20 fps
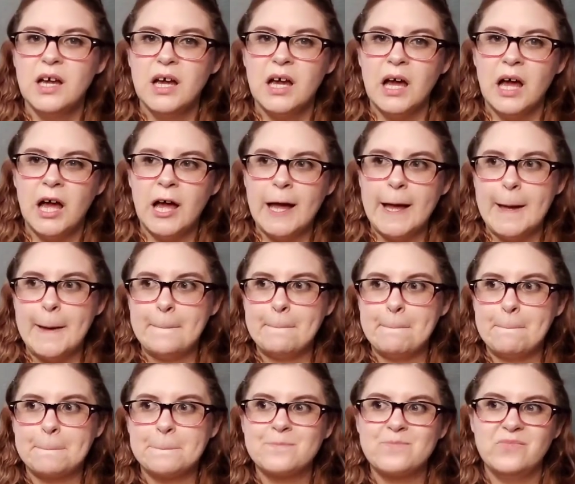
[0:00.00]
around
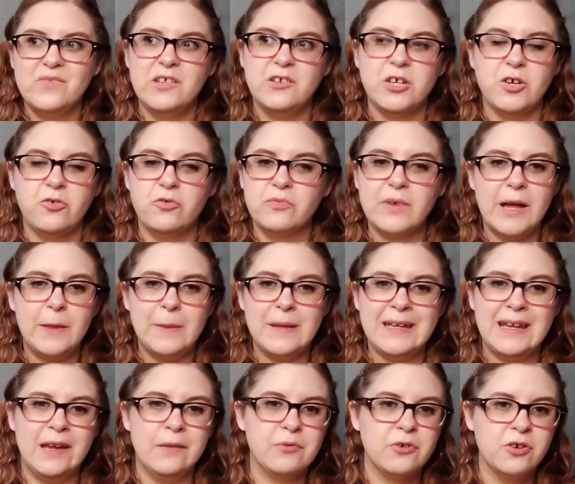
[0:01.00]
the
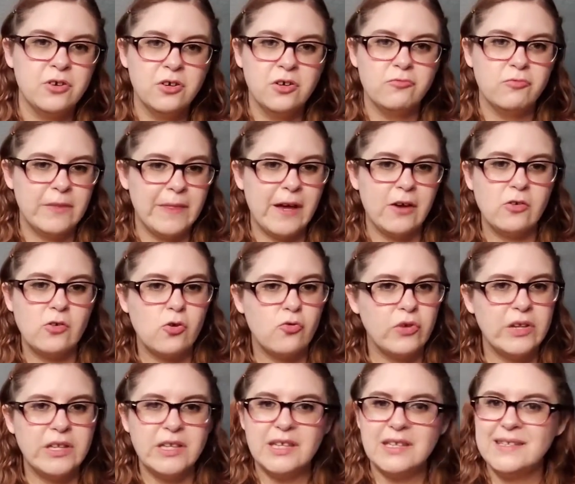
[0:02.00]
neighborhood without
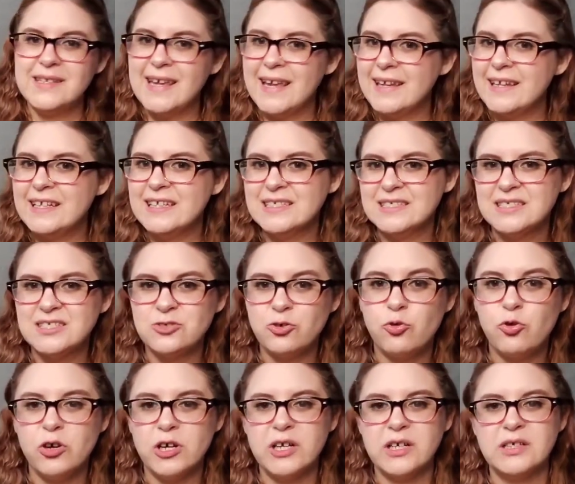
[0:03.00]
going into any
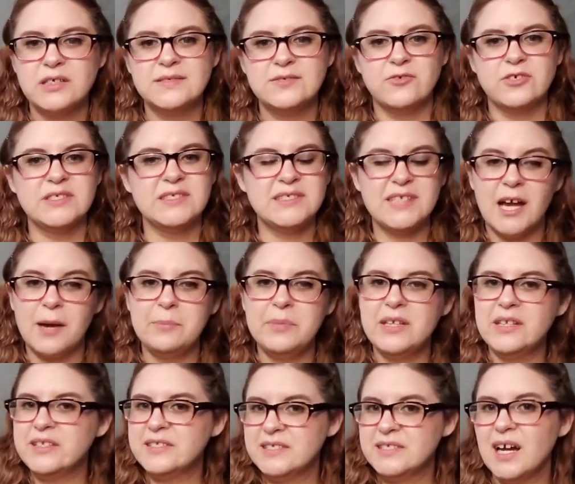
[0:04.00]
stores or
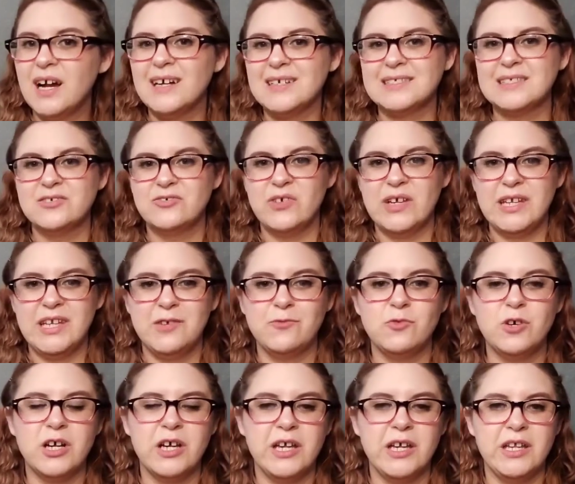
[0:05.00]
stopping to talk to
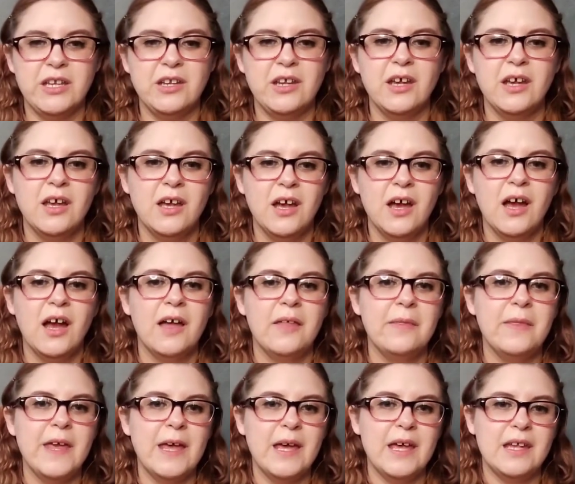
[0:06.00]
anyone,
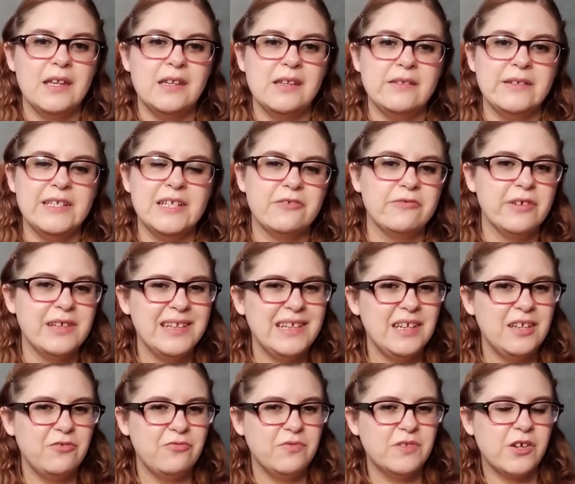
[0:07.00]
then generally
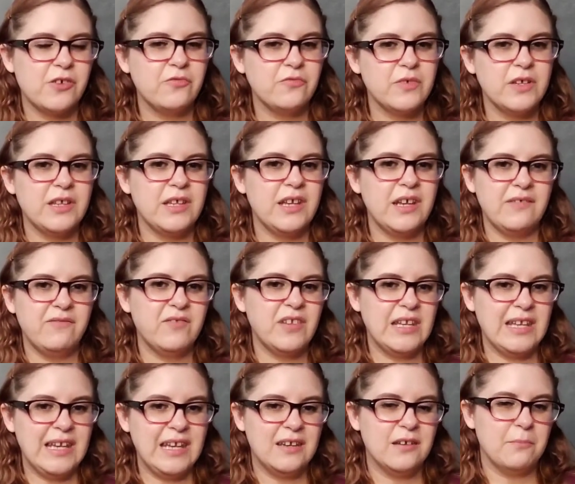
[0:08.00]
you don't really
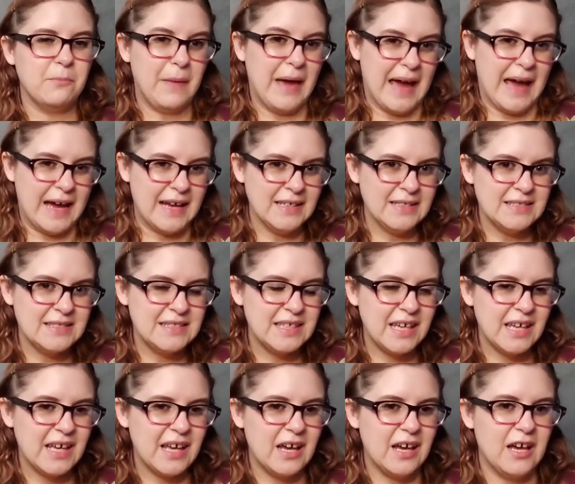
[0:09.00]
even need a mask,
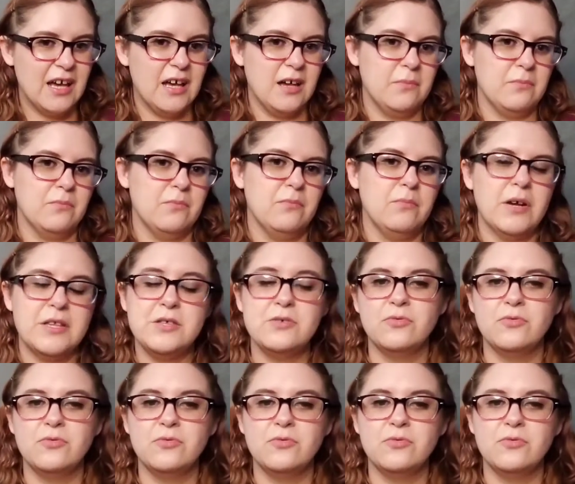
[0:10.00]
but